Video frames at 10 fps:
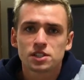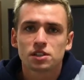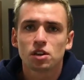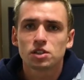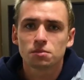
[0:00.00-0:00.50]
So
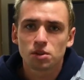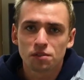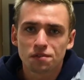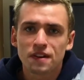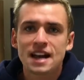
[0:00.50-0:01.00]
they've got some
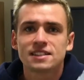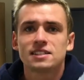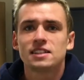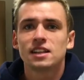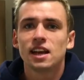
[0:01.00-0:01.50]
good
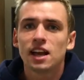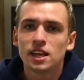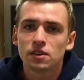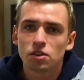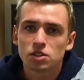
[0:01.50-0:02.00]
fats in there.
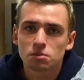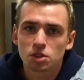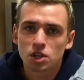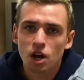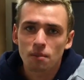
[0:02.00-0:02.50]
You've got some
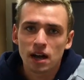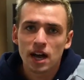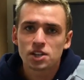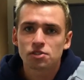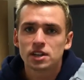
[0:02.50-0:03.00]
good
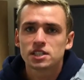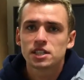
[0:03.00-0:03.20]
carbohydrates